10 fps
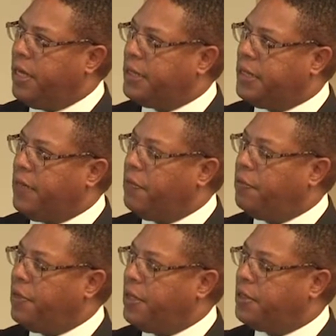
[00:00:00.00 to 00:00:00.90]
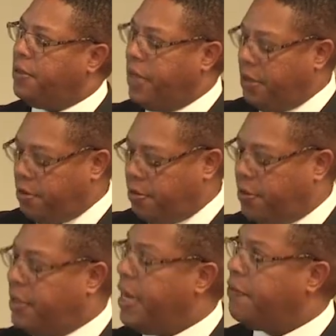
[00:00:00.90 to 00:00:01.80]
at several things. So now you're
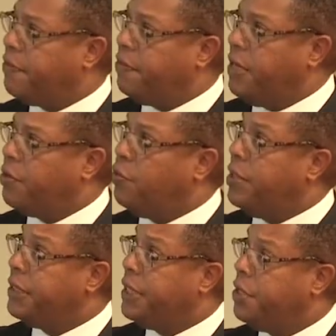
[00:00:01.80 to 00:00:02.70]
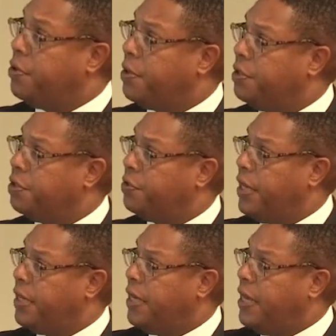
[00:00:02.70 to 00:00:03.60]
kind of increasing your
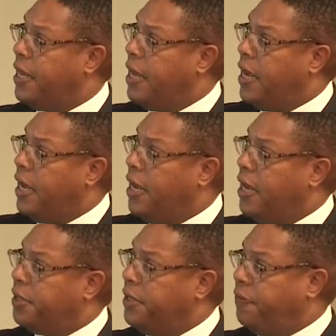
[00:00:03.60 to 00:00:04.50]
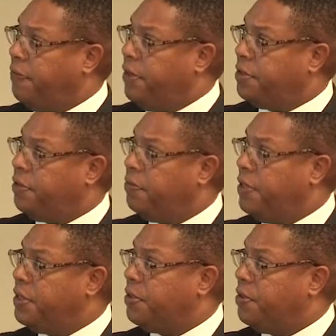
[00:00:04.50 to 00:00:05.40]
constraint. A differential
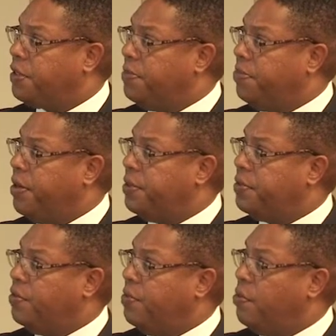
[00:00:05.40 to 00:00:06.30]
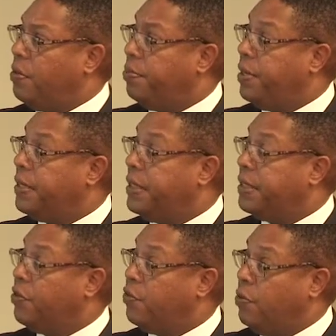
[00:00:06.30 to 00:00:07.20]
research compares two or more
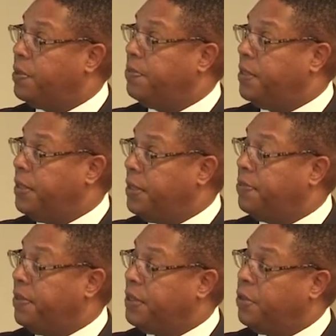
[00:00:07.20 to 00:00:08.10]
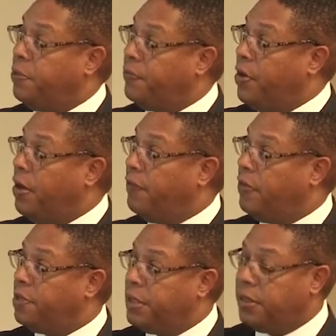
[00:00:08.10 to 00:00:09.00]
pre-existing groups of participants. So we've gone
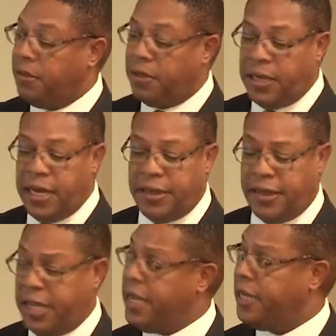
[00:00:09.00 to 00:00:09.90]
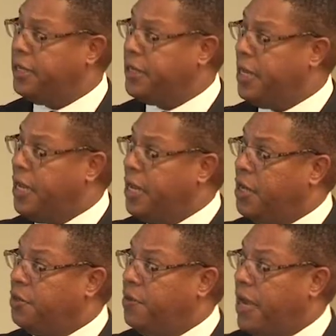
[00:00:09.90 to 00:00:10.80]
from just looking at things
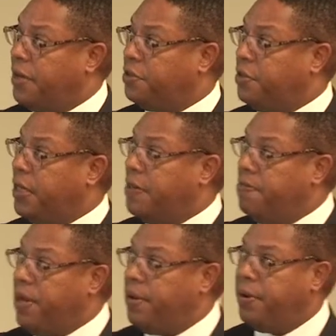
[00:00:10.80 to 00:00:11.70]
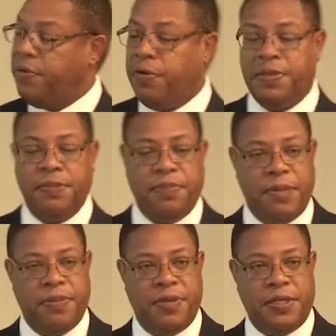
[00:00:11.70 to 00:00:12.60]
to actually comparing groups of
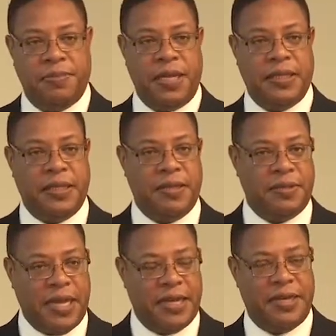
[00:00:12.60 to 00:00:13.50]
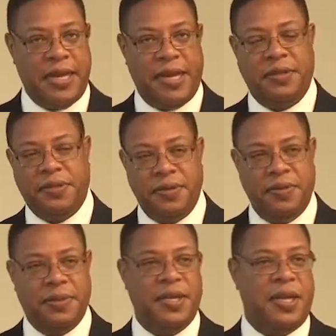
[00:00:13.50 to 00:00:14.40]
people, which means there's
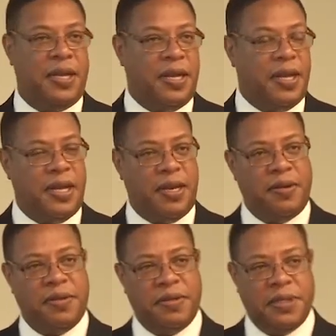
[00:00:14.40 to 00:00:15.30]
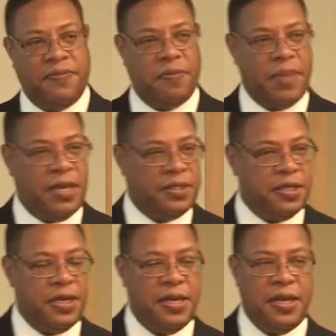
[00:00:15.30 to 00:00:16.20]
attitudes and there's
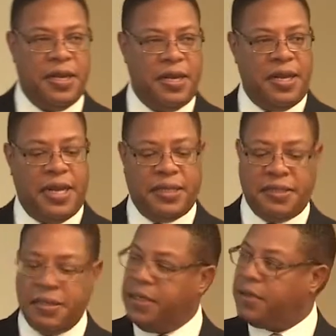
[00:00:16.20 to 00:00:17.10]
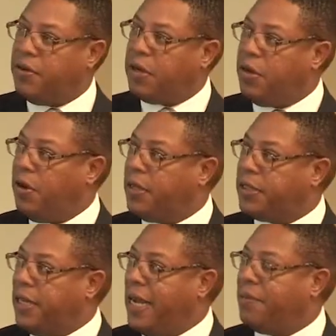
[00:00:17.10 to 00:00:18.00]
information that is going to cause
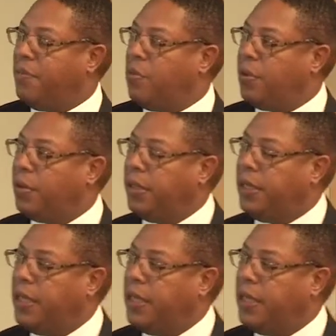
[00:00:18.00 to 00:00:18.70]
a lot more